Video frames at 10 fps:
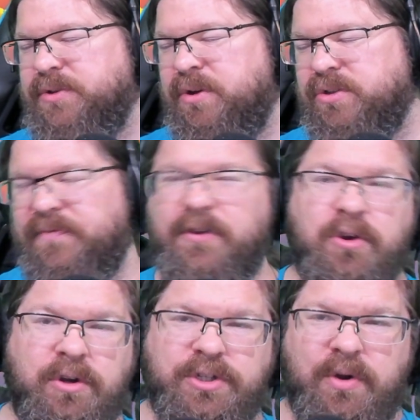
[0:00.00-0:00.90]
here is if your
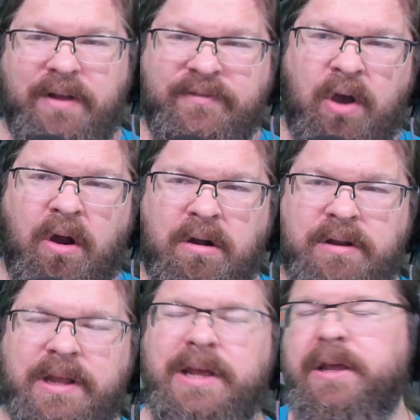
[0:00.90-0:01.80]
units don't have
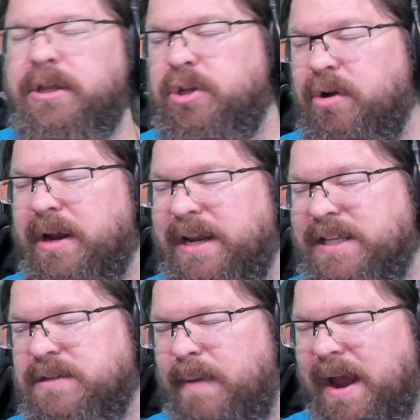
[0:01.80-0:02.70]
Guard, you're going to
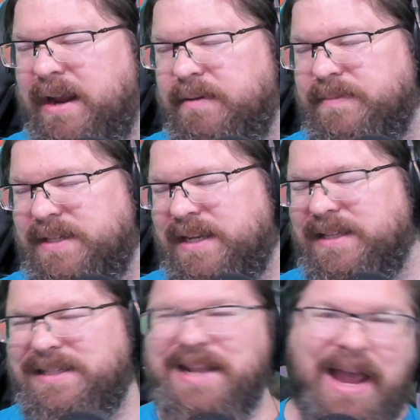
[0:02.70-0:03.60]
need some items and
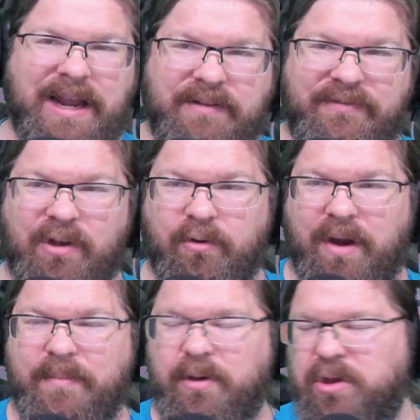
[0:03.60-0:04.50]
it's not going to feel
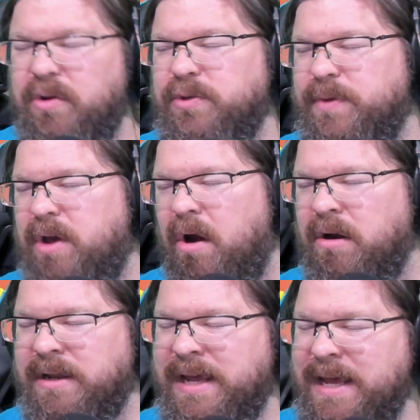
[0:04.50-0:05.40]
great. But units with
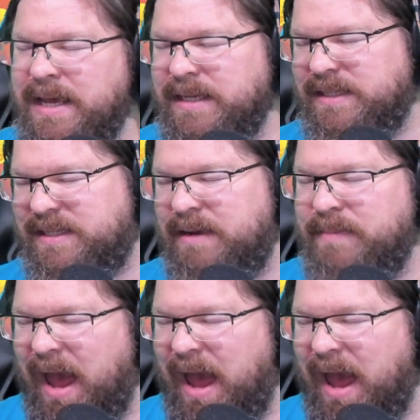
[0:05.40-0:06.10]
Guard seem to